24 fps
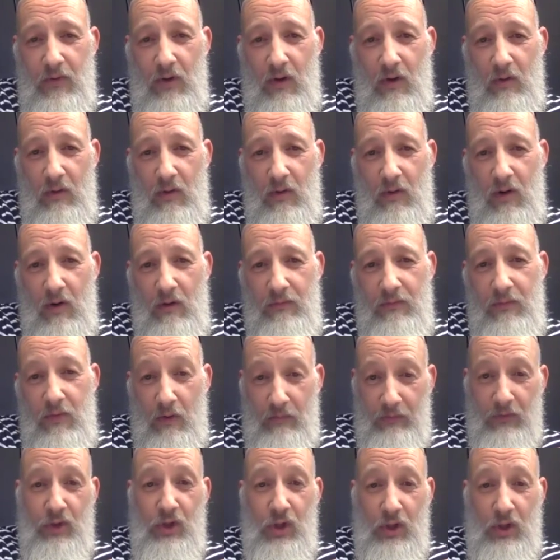of
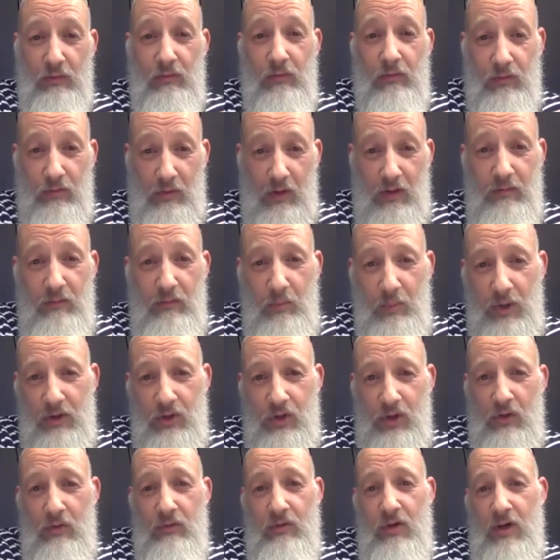of children but
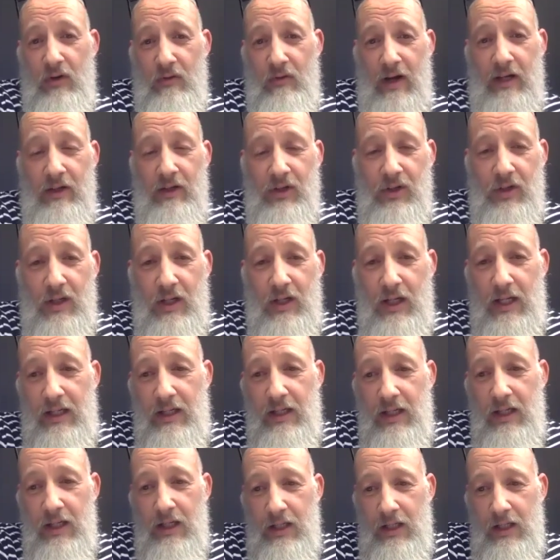children are actually